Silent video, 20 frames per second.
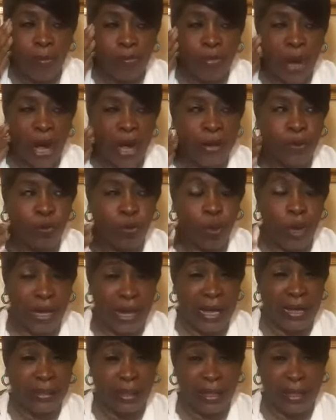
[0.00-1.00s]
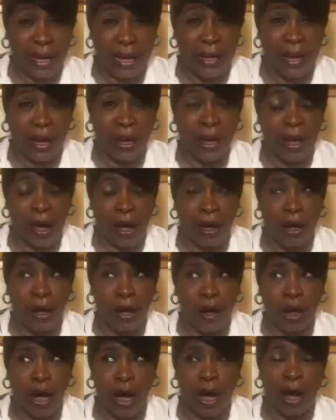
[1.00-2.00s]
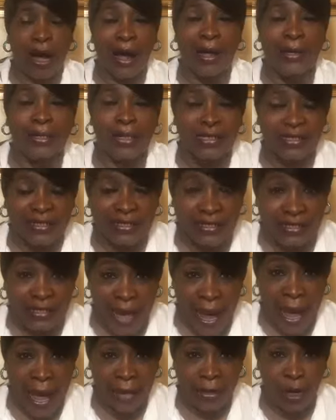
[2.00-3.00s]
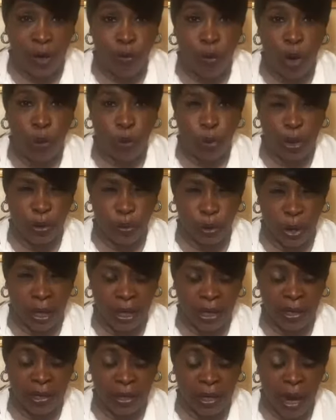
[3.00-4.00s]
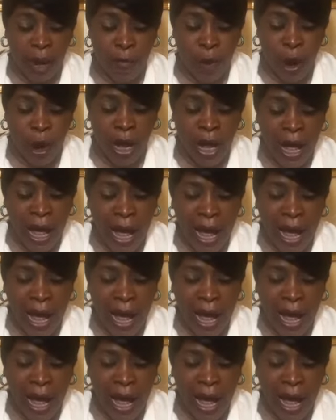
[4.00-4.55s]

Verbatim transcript: but we need to get a, a, a understanding when we read. Come on.